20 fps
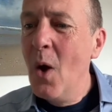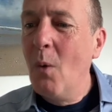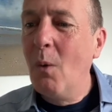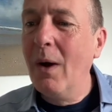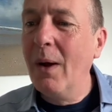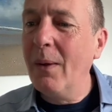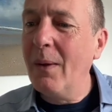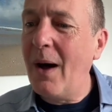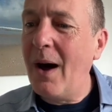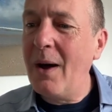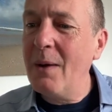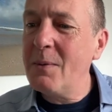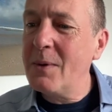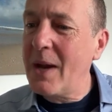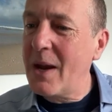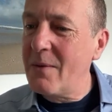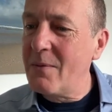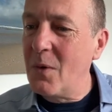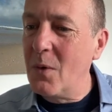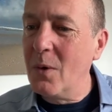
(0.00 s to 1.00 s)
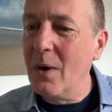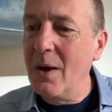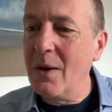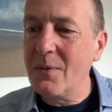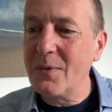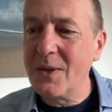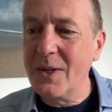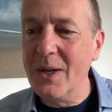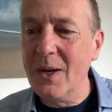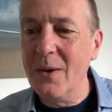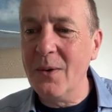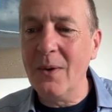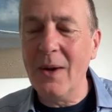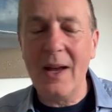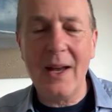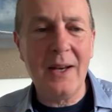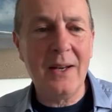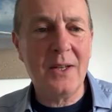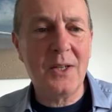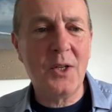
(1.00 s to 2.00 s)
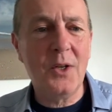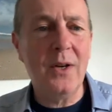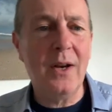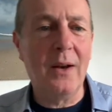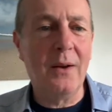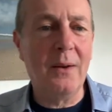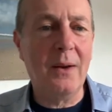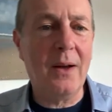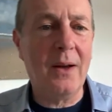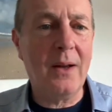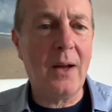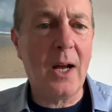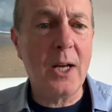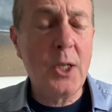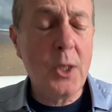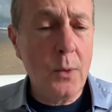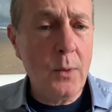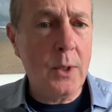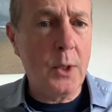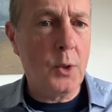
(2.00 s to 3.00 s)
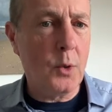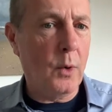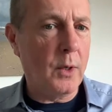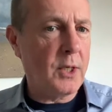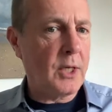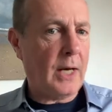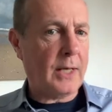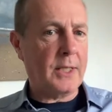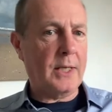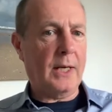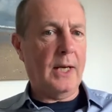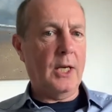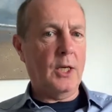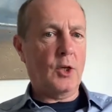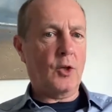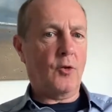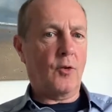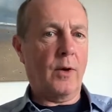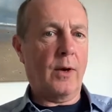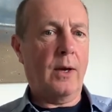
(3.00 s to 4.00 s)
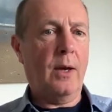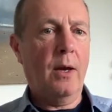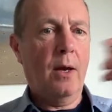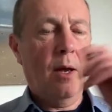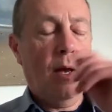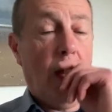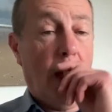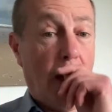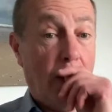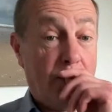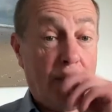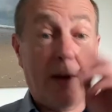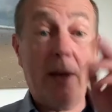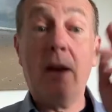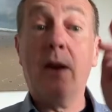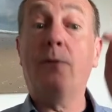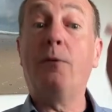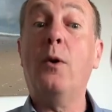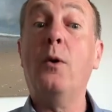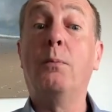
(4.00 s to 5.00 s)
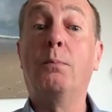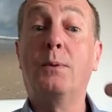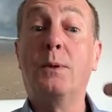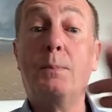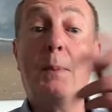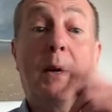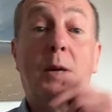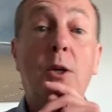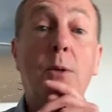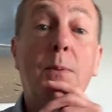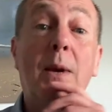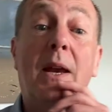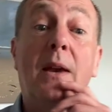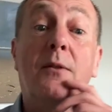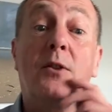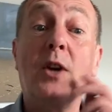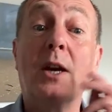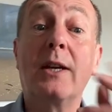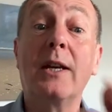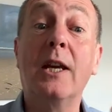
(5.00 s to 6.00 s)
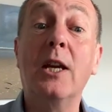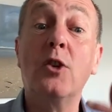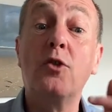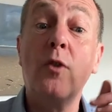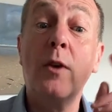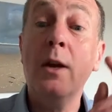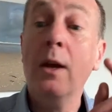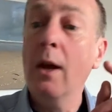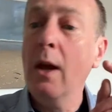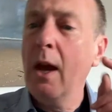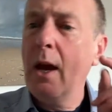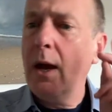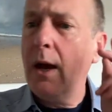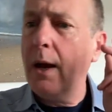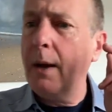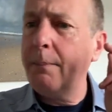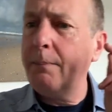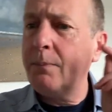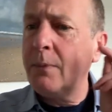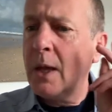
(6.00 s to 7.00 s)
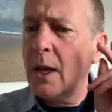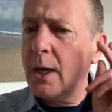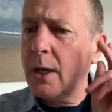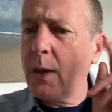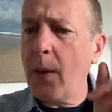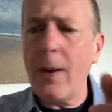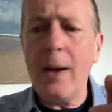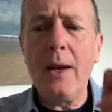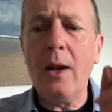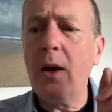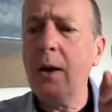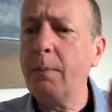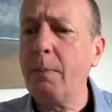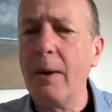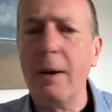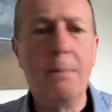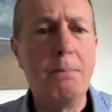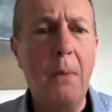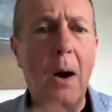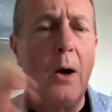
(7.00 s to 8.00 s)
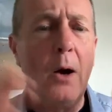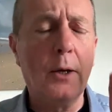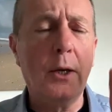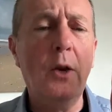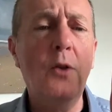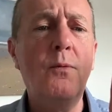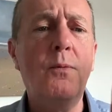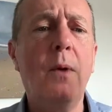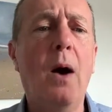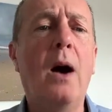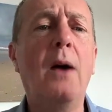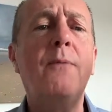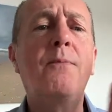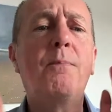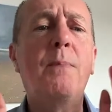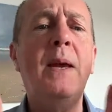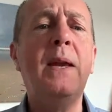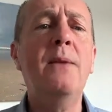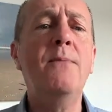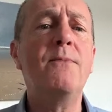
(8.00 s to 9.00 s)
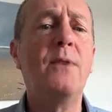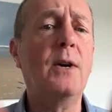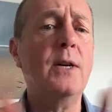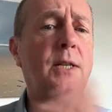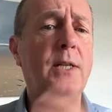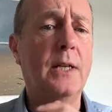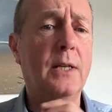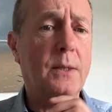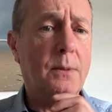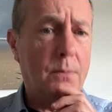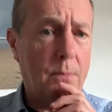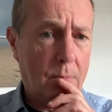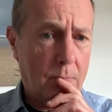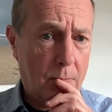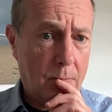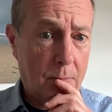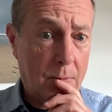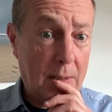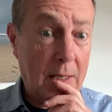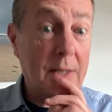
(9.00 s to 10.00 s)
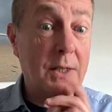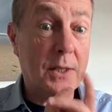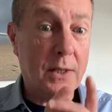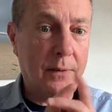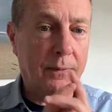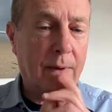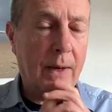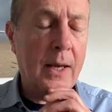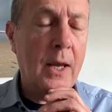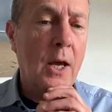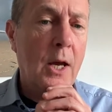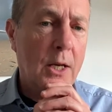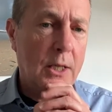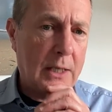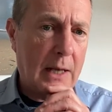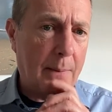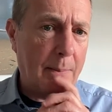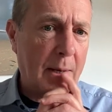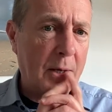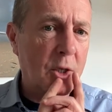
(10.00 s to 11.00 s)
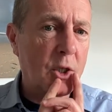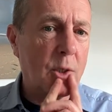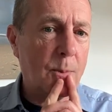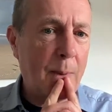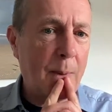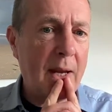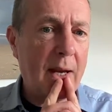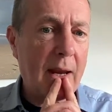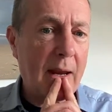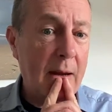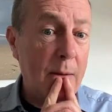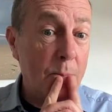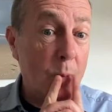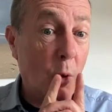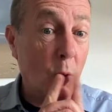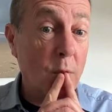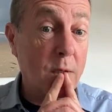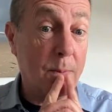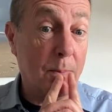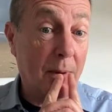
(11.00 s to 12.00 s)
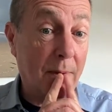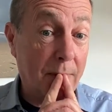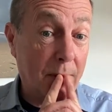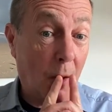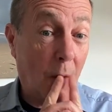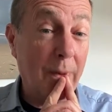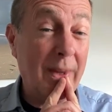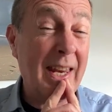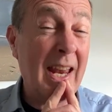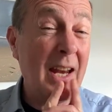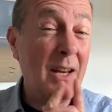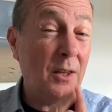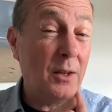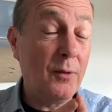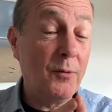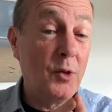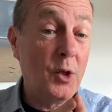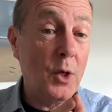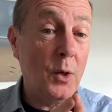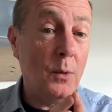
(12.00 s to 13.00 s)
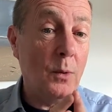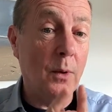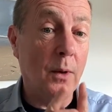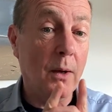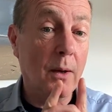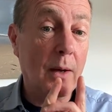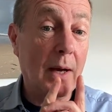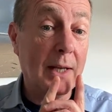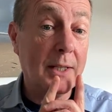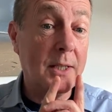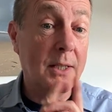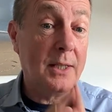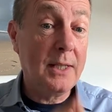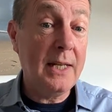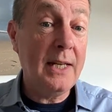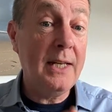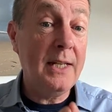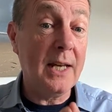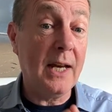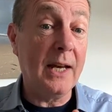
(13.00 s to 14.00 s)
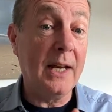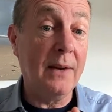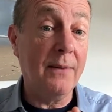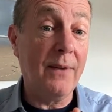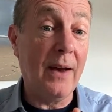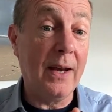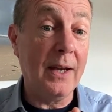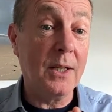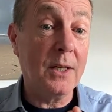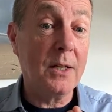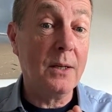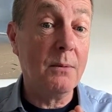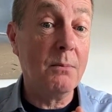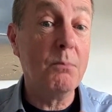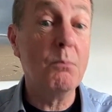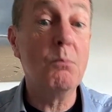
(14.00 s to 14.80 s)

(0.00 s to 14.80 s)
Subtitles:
Well, I would have all afternoon. And, you know, I do enjoy chatting history. Funny enough, speaking of chatting history, QA Library, Mark, I've been invited tentatively to come down and speak in Portsmouth on the 8th of June at a D-Day event.